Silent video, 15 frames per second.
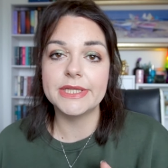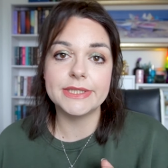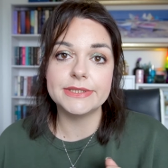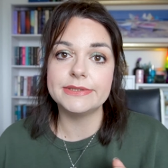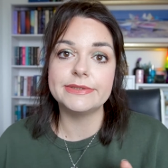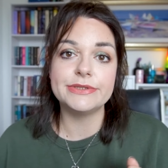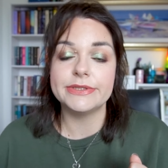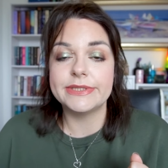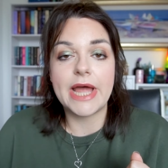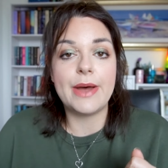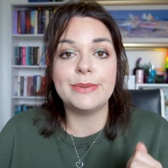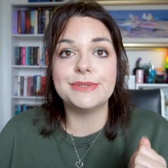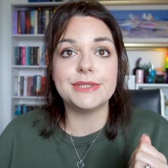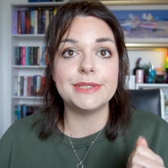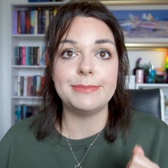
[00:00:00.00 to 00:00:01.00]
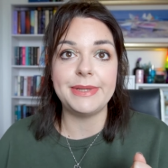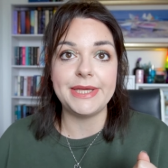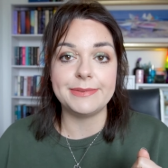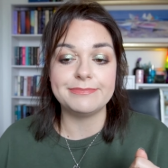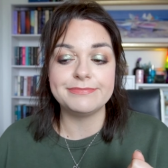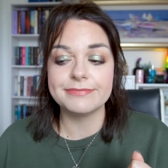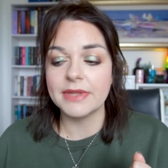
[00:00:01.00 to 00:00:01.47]
It's just how it's gonna
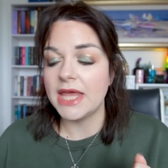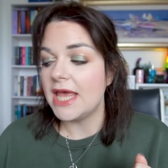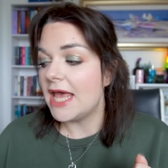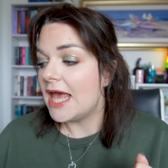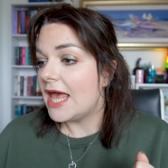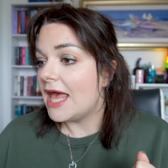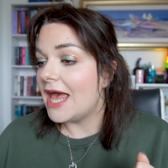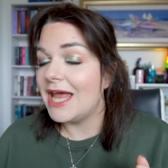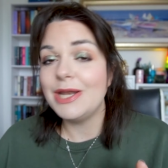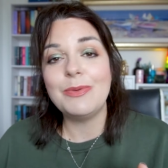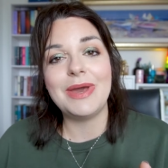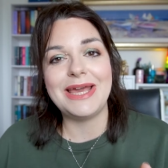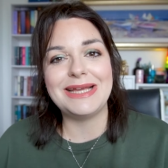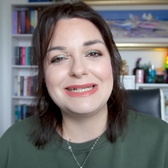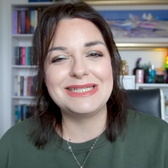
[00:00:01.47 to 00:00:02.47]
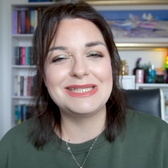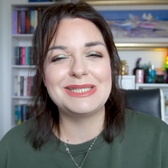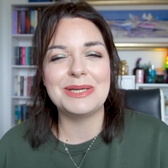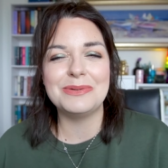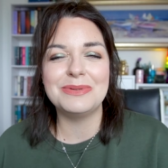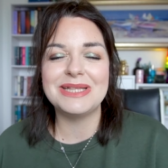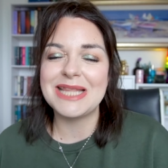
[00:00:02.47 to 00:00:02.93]
be. Anyway,
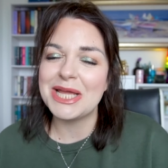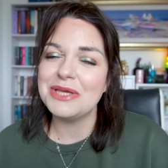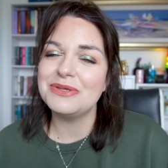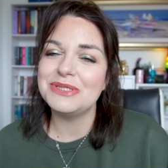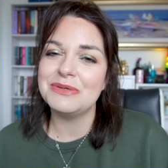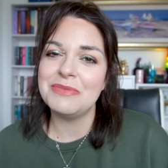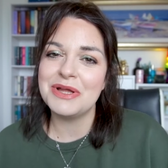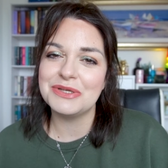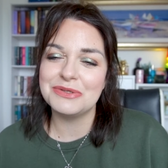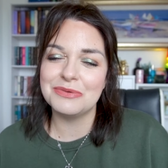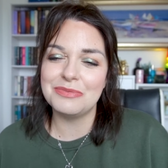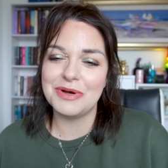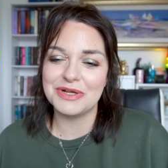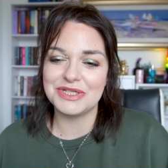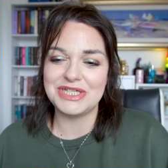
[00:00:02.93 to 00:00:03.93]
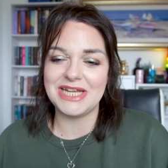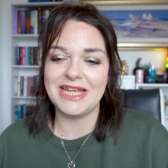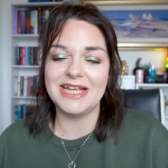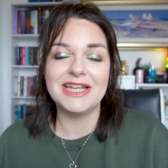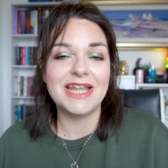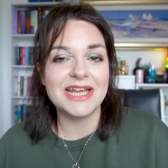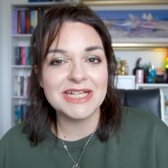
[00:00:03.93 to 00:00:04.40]
so thank you so much for
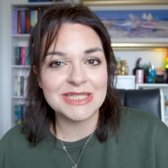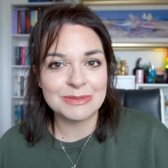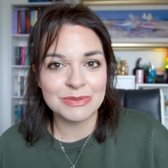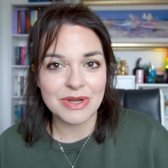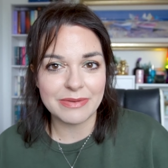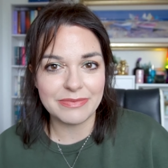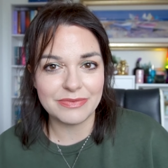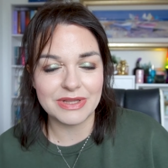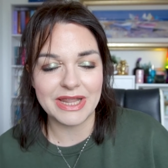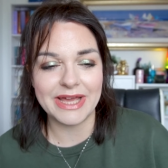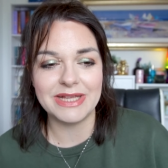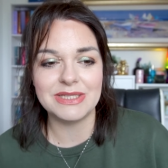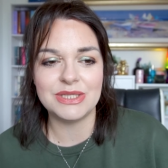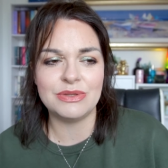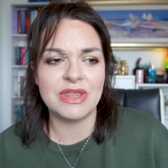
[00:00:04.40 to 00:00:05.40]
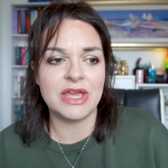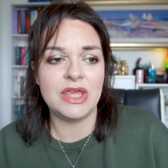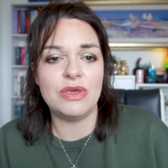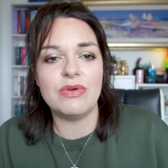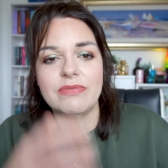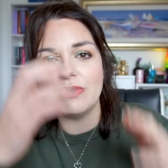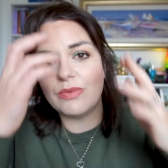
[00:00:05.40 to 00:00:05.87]
watching. Like and subscribe if you'd like to.
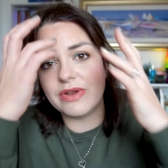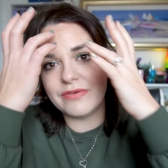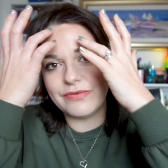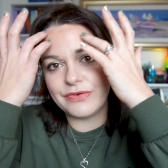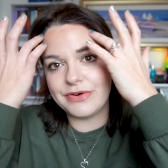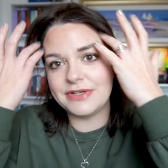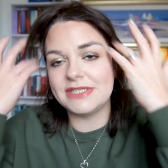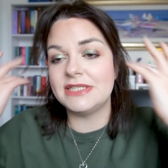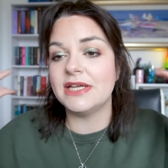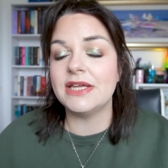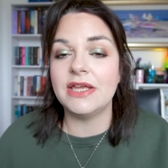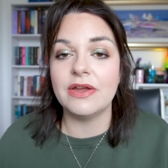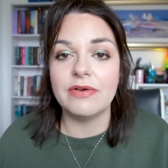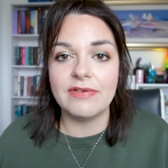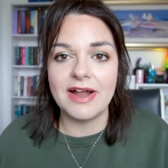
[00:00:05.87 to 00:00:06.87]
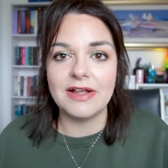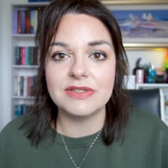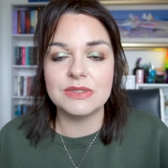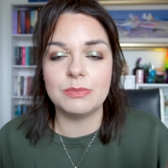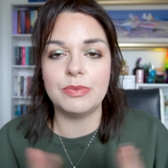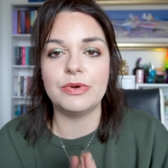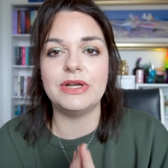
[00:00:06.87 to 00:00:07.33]
Thank you everyone for sticking around,
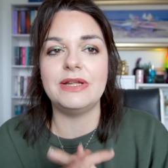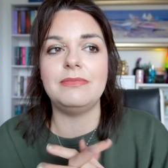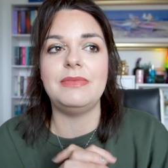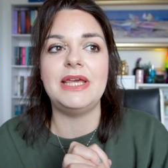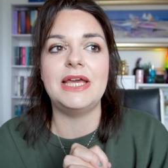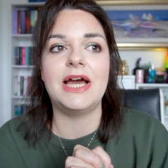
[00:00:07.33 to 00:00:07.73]
supporting me.